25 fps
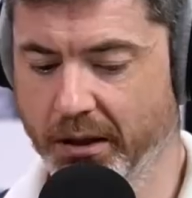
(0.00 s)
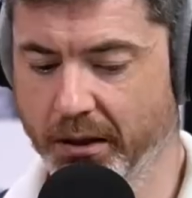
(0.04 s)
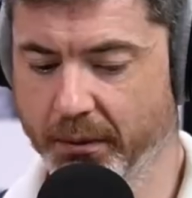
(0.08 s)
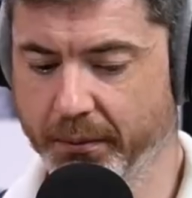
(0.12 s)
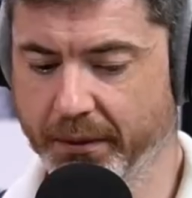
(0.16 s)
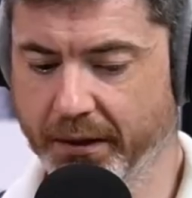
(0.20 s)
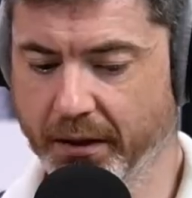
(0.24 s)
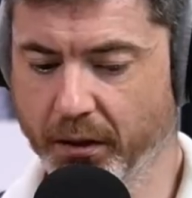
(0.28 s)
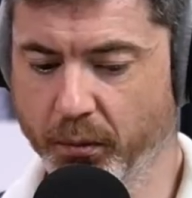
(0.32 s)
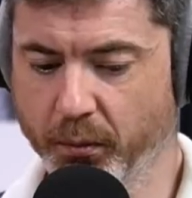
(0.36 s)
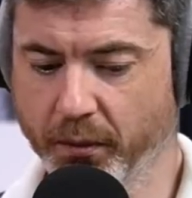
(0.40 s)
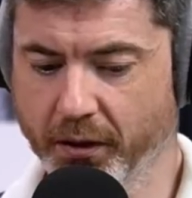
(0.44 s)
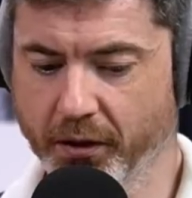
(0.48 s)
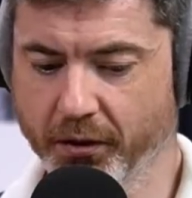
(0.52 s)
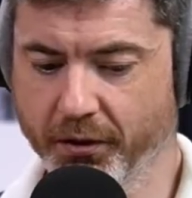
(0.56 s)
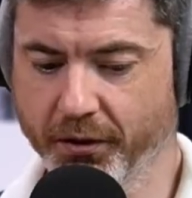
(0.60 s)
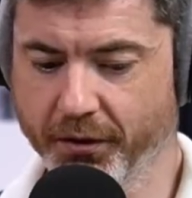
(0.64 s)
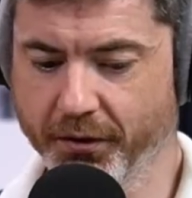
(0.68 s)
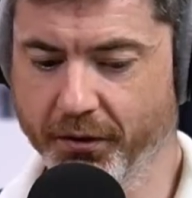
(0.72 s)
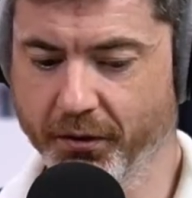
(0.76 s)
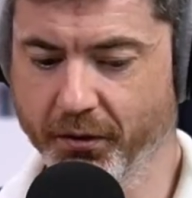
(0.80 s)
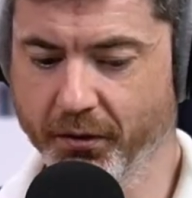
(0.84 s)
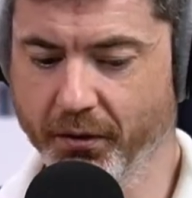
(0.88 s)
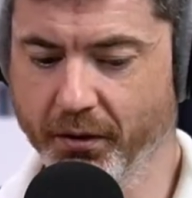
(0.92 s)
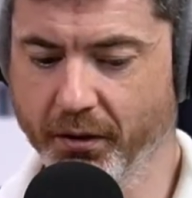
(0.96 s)
I mean, are we going
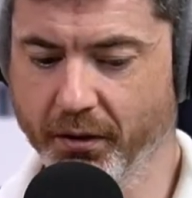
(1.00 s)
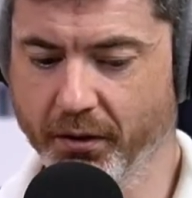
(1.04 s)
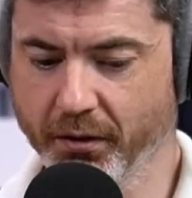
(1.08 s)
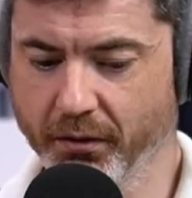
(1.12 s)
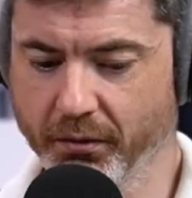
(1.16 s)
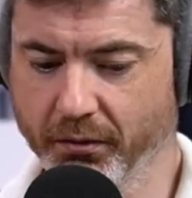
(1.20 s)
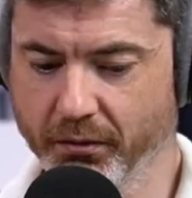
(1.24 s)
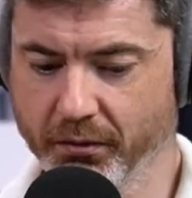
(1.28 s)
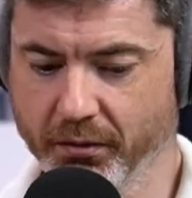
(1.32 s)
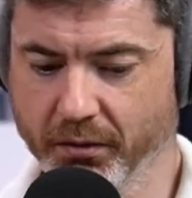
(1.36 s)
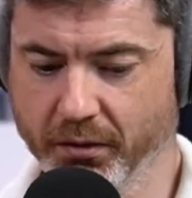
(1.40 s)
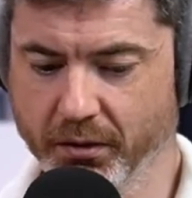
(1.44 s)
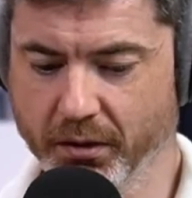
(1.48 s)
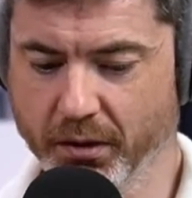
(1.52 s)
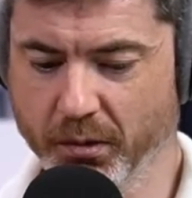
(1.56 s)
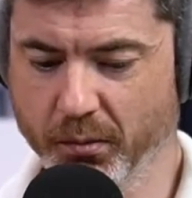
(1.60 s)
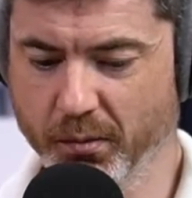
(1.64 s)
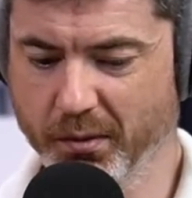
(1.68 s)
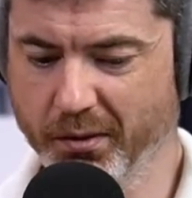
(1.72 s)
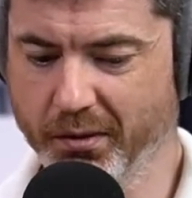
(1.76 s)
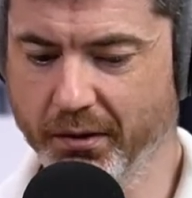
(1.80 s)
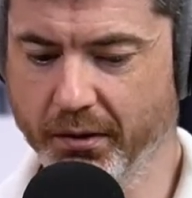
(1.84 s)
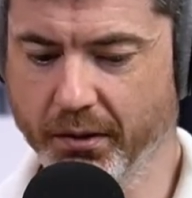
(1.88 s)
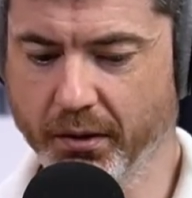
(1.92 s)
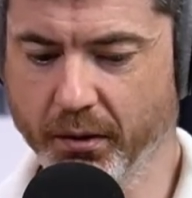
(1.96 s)
to do the,
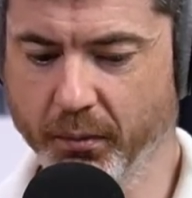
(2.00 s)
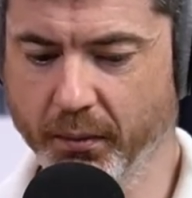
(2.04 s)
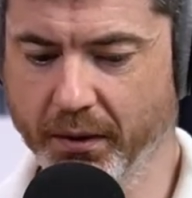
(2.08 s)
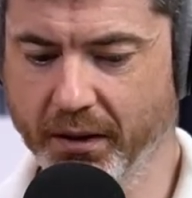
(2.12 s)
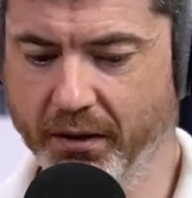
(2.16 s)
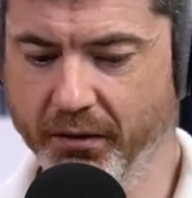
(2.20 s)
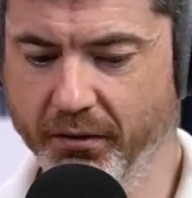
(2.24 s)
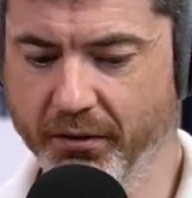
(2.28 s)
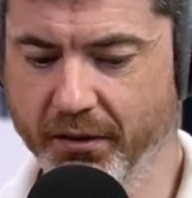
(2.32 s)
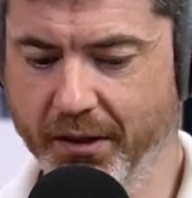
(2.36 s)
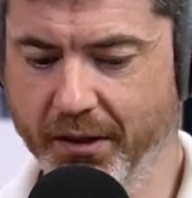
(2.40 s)
are we